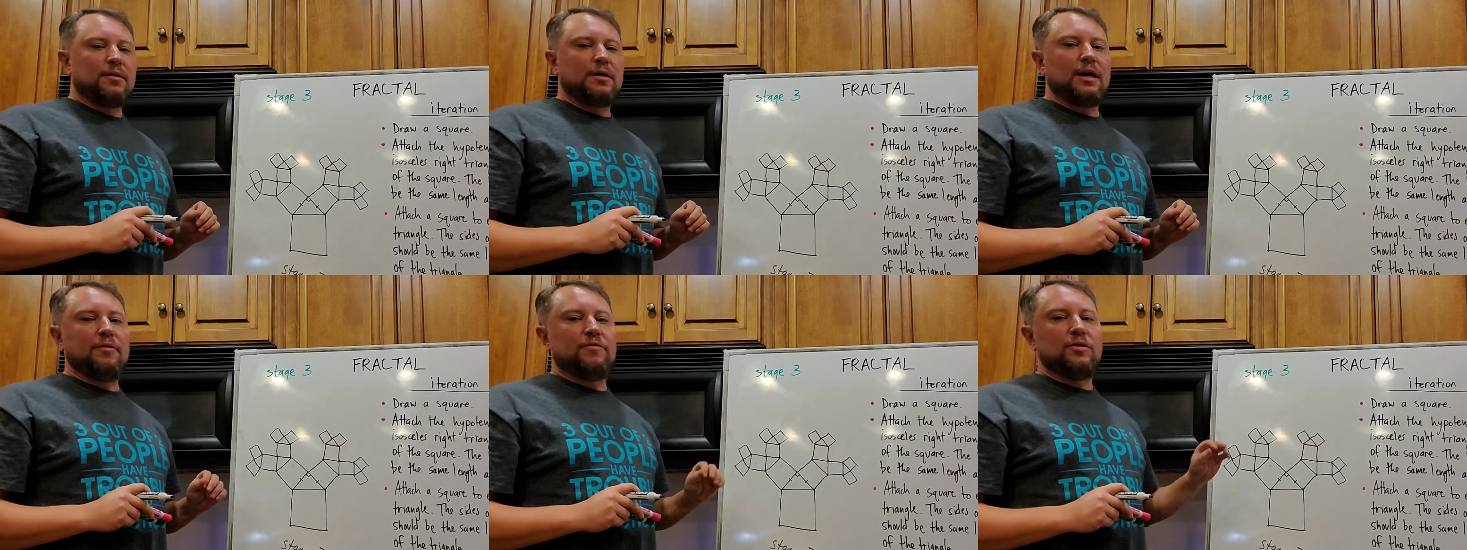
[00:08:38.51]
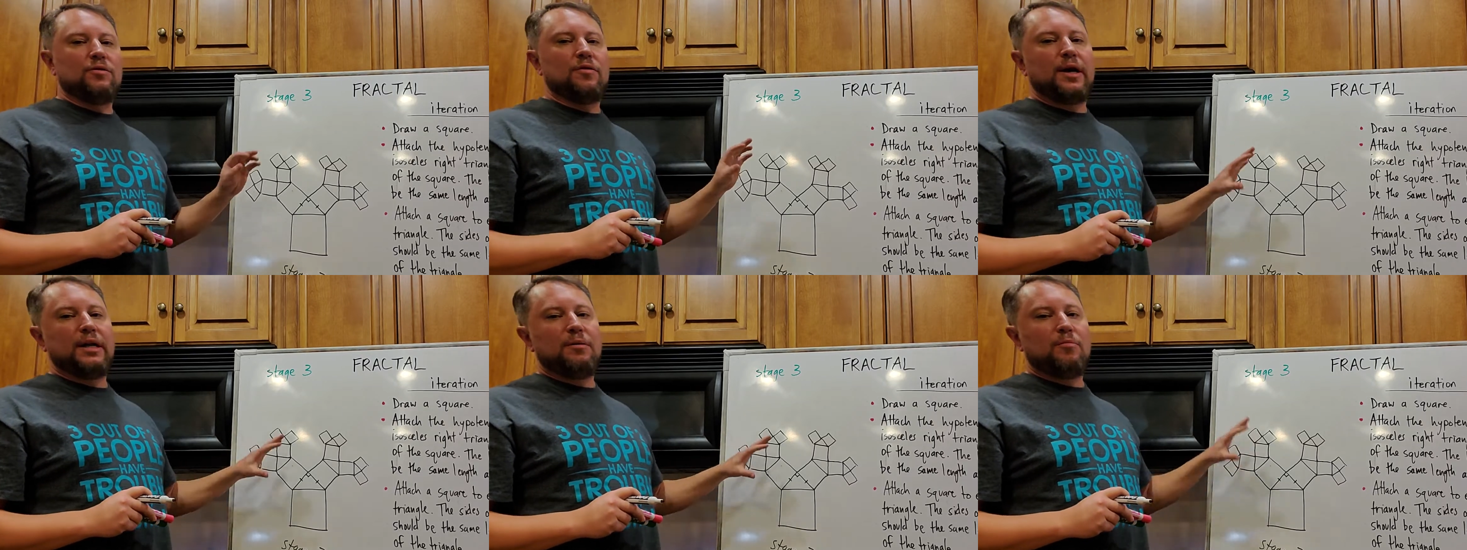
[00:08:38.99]
Okay? If you do
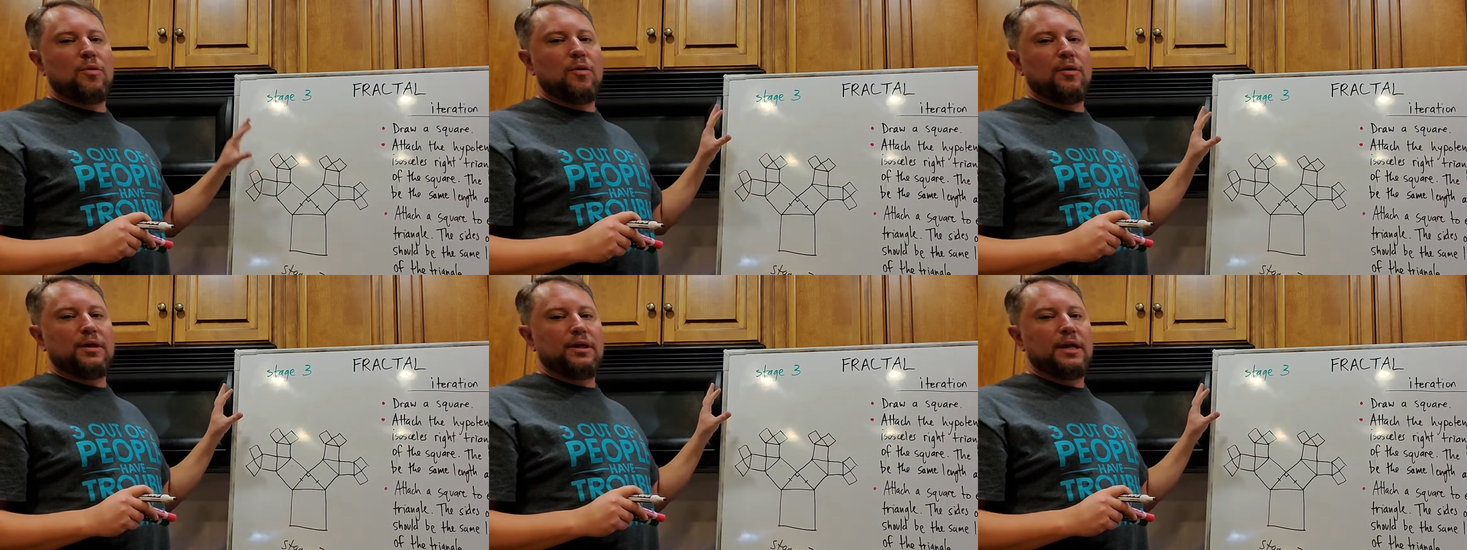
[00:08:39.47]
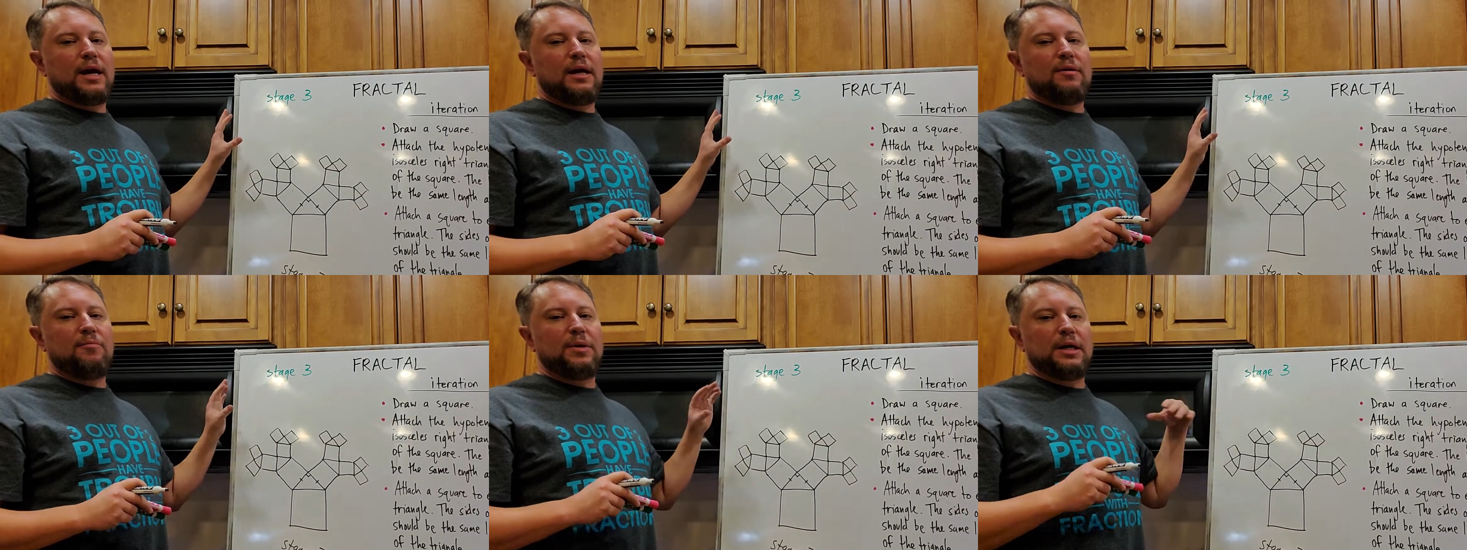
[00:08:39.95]
any more than that,
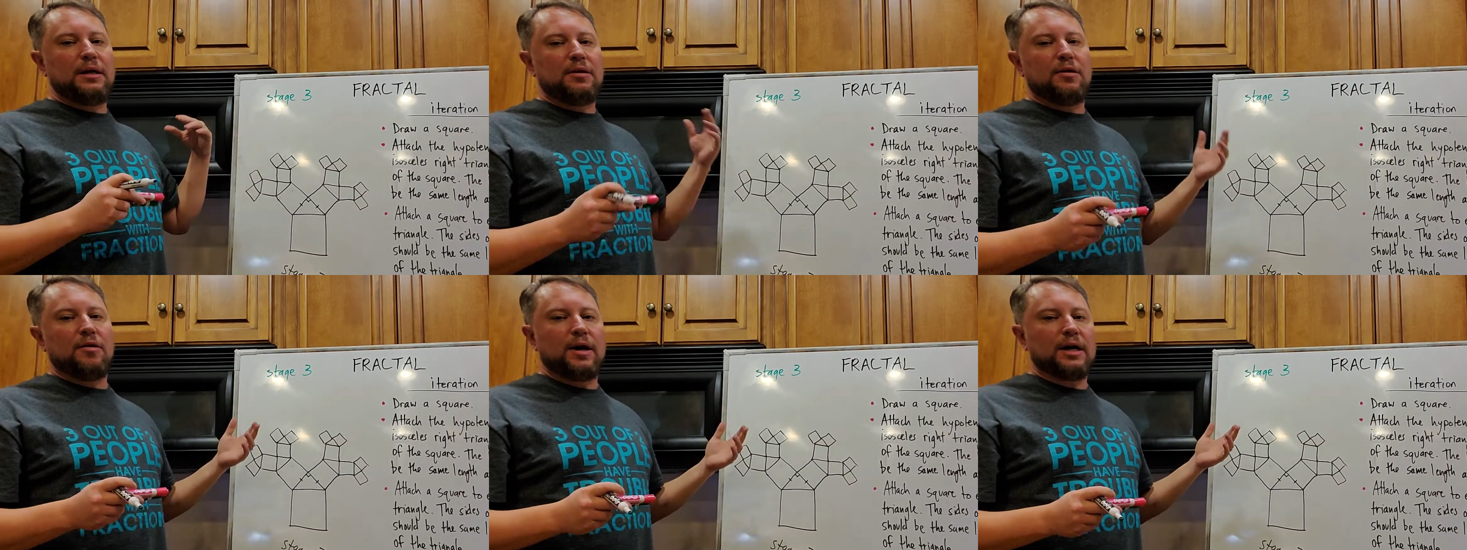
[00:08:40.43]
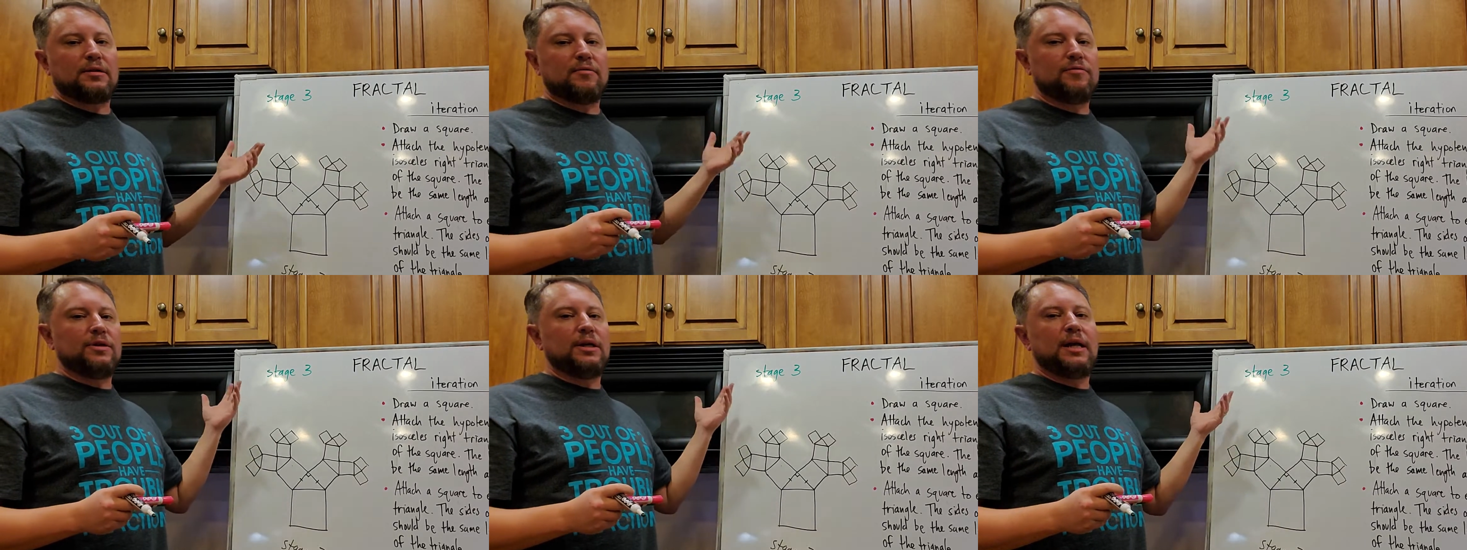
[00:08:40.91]
it'd be incorrect. If
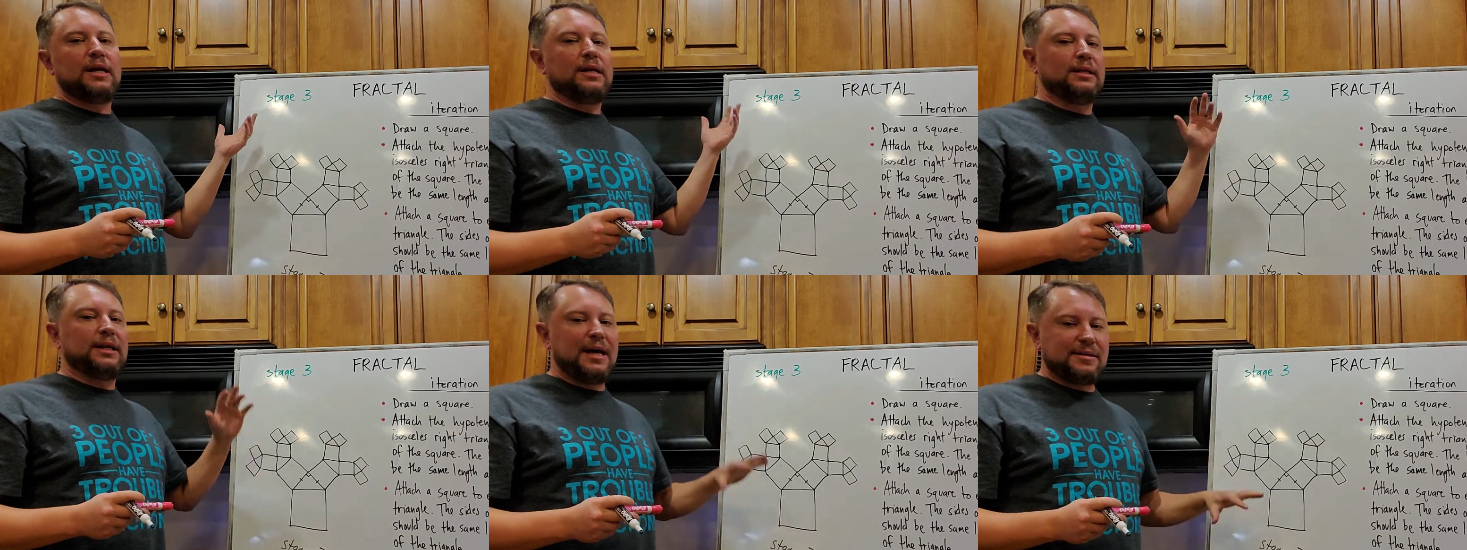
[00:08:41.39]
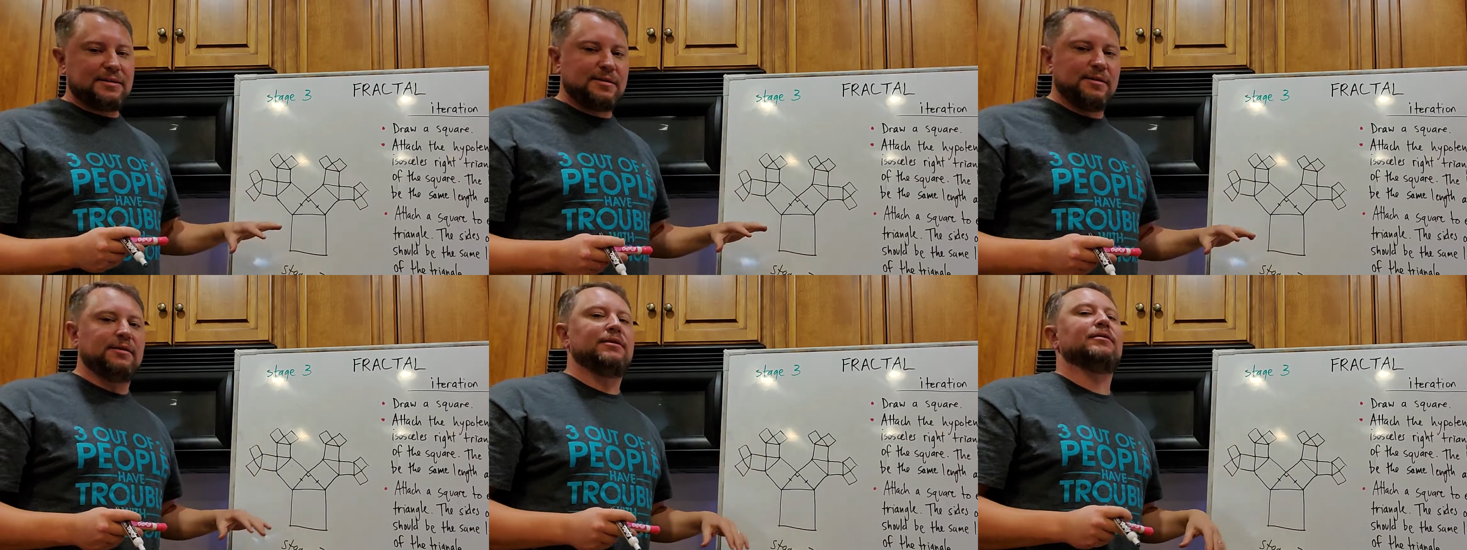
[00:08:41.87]
you did any less
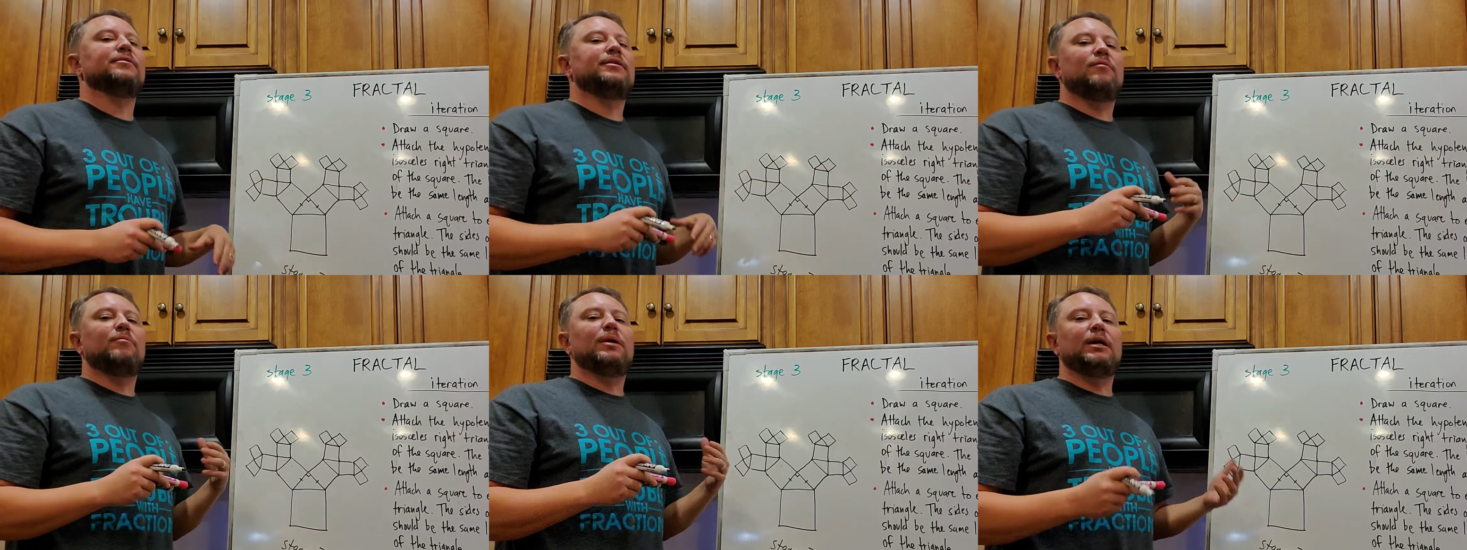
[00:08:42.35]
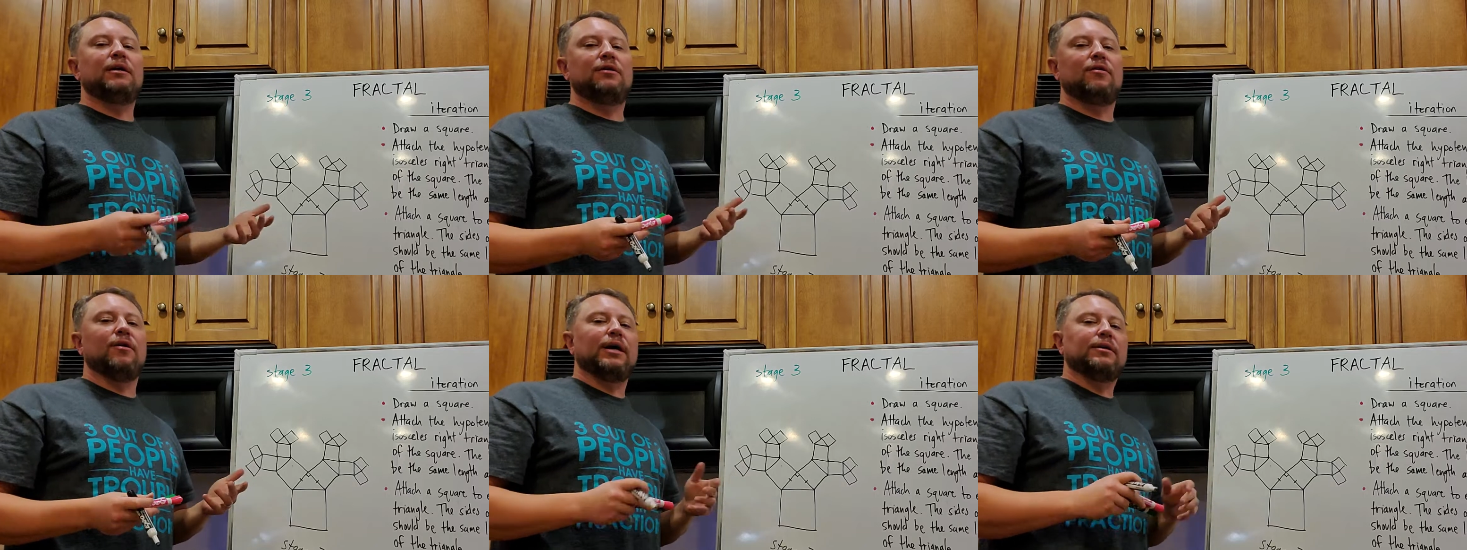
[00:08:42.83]
than this, that would be
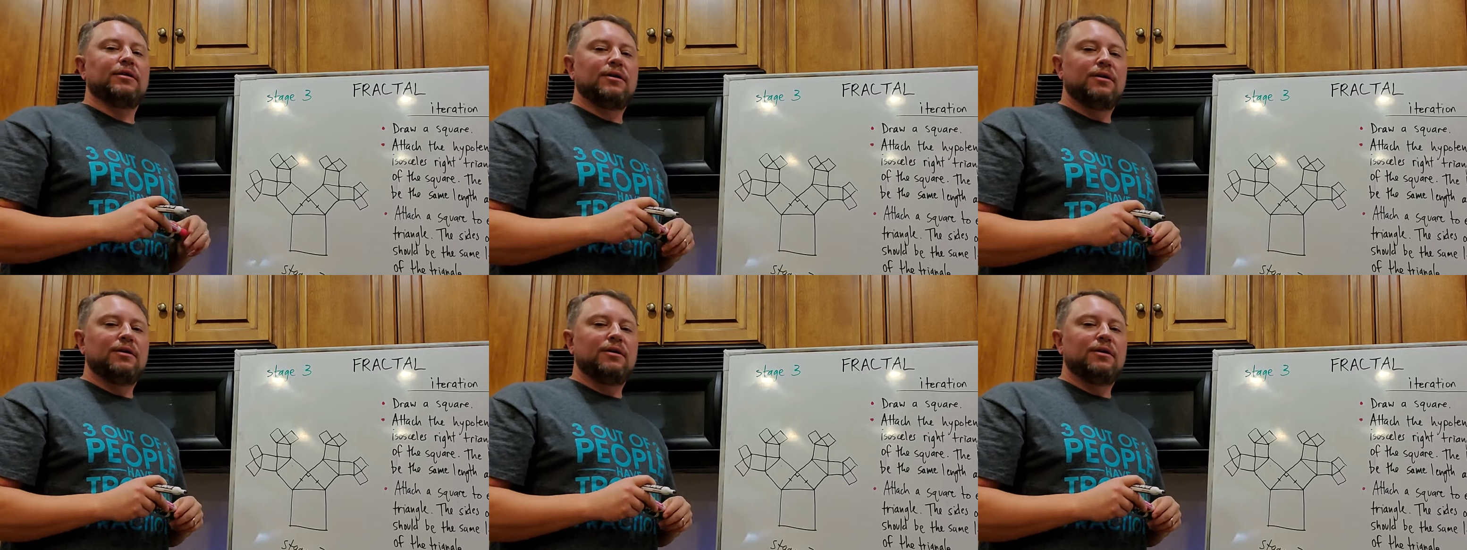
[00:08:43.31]
incorrect.